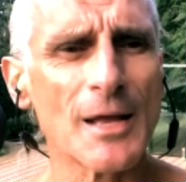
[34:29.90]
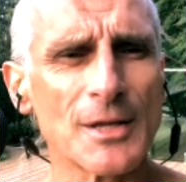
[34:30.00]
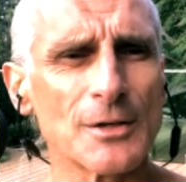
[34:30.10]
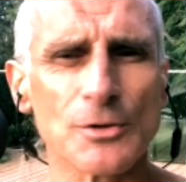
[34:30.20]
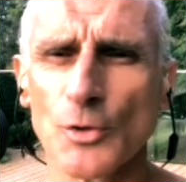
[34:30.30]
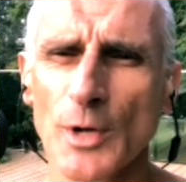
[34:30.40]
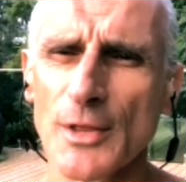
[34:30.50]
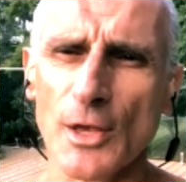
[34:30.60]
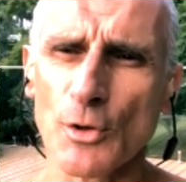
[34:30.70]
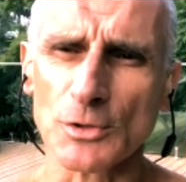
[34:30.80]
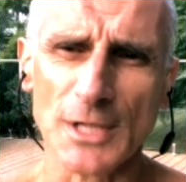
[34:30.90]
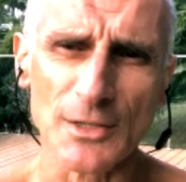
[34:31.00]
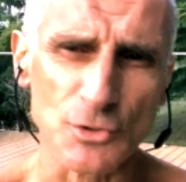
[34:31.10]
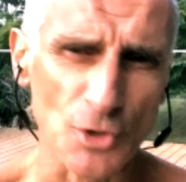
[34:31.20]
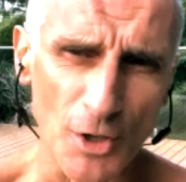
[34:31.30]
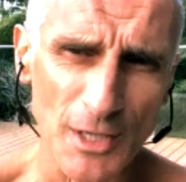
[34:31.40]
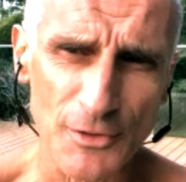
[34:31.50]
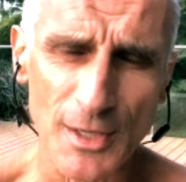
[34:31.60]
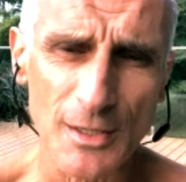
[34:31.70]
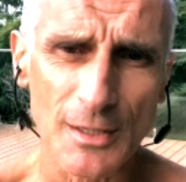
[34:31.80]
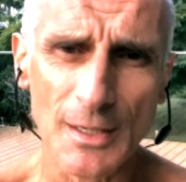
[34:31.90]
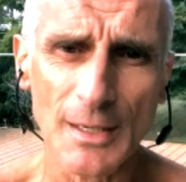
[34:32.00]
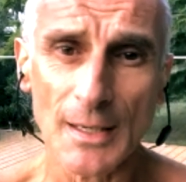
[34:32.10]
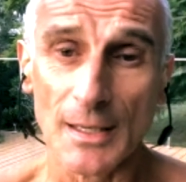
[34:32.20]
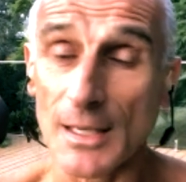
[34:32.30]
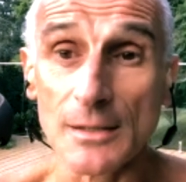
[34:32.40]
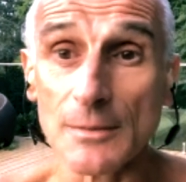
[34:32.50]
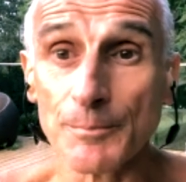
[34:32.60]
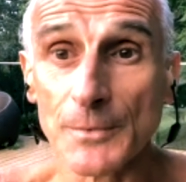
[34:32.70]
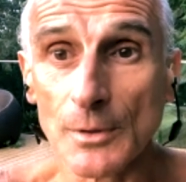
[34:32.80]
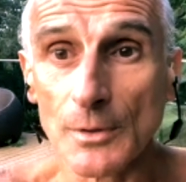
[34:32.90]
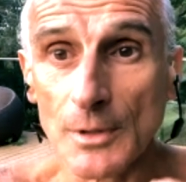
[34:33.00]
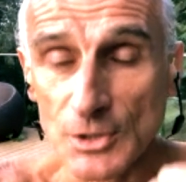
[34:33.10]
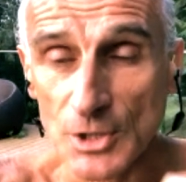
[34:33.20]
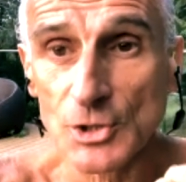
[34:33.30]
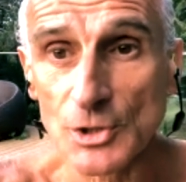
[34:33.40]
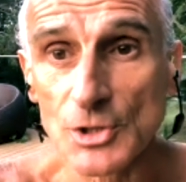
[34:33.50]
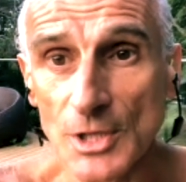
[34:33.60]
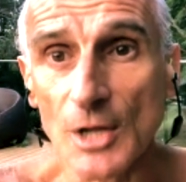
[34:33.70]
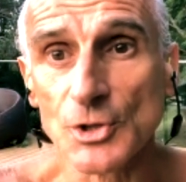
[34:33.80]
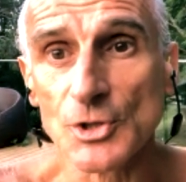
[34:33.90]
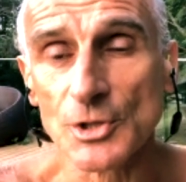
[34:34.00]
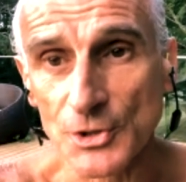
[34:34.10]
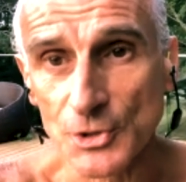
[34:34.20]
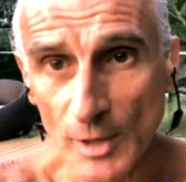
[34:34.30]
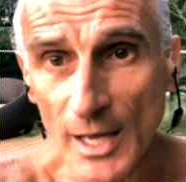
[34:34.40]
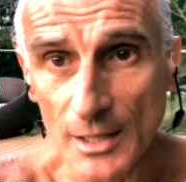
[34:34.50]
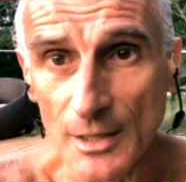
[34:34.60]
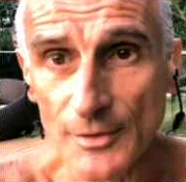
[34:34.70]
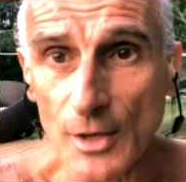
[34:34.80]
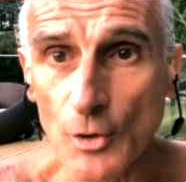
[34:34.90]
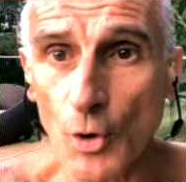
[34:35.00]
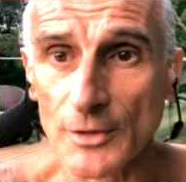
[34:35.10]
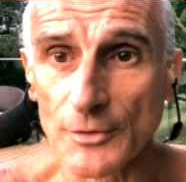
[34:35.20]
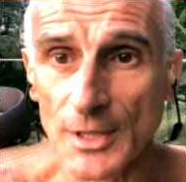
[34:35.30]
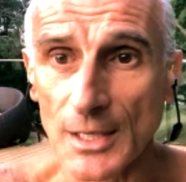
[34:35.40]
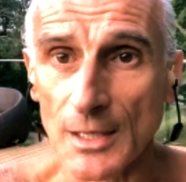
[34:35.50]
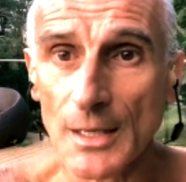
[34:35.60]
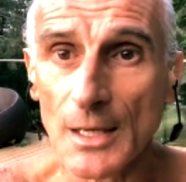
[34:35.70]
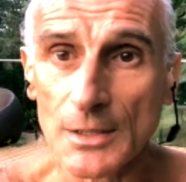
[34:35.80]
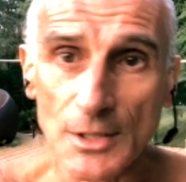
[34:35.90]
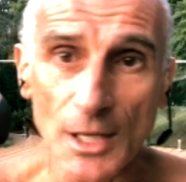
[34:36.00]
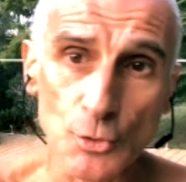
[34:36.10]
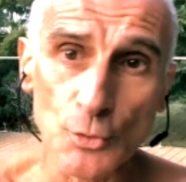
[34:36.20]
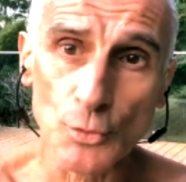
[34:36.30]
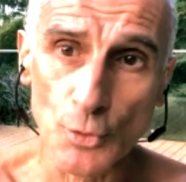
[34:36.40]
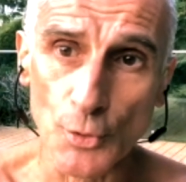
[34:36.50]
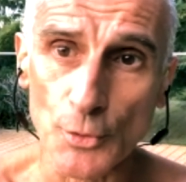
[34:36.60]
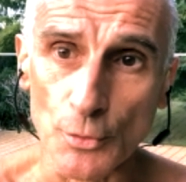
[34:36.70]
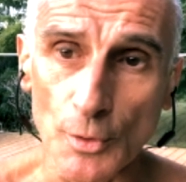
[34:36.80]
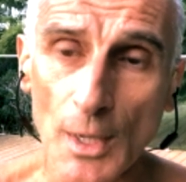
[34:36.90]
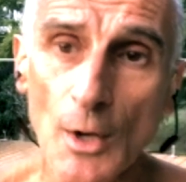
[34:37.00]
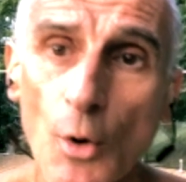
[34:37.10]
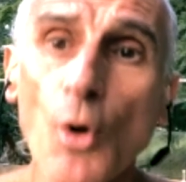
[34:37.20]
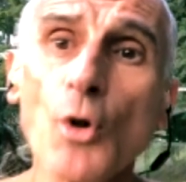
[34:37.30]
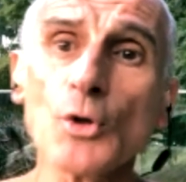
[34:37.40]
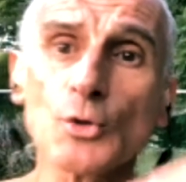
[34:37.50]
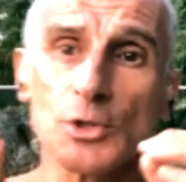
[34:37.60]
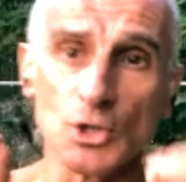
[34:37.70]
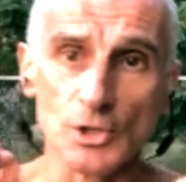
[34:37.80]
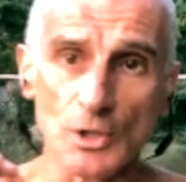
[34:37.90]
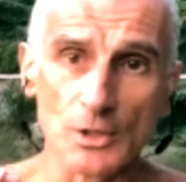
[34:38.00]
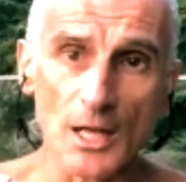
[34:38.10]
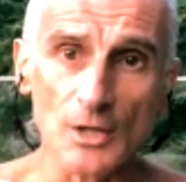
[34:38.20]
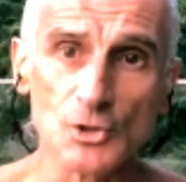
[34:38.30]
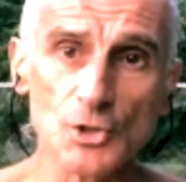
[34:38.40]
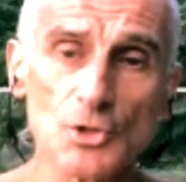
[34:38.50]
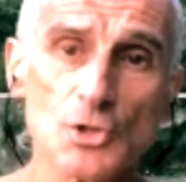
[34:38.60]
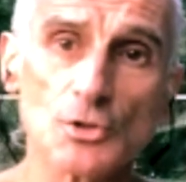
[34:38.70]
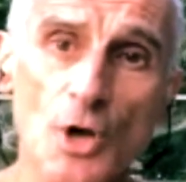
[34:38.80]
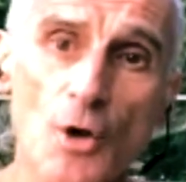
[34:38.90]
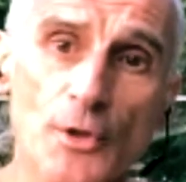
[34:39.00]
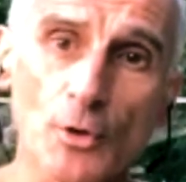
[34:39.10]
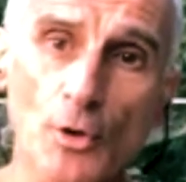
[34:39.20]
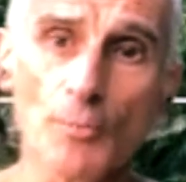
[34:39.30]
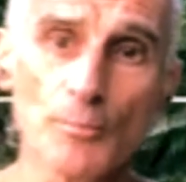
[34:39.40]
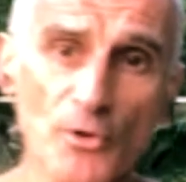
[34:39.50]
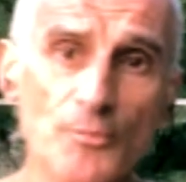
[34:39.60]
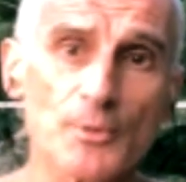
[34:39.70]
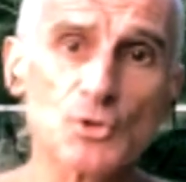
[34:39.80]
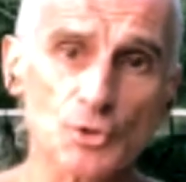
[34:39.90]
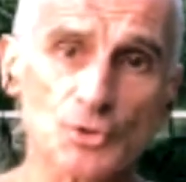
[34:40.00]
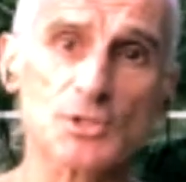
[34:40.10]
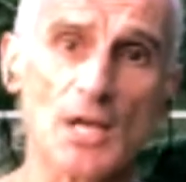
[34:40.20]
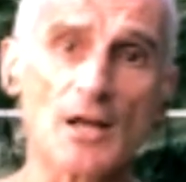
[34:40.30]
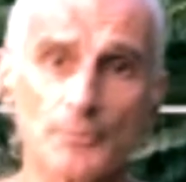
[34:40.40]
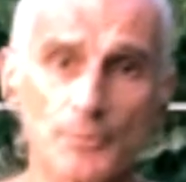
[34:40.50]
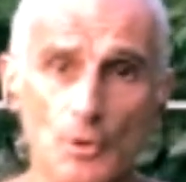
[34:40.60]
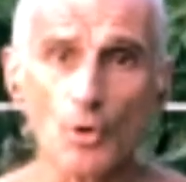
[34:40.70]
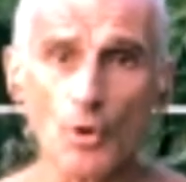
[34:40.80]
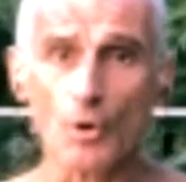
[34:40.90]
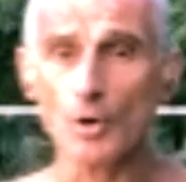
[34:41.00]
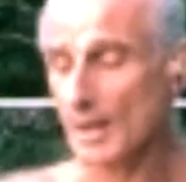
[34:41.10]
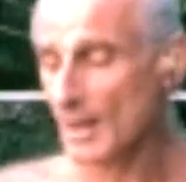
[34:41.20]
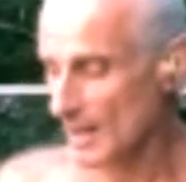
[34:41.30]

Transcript: and then in Korea, they call damdon, I think. In indigenous cultures in Australia, they call it the Nadu Kuru. All traditional cultures know that all movement should start from the core.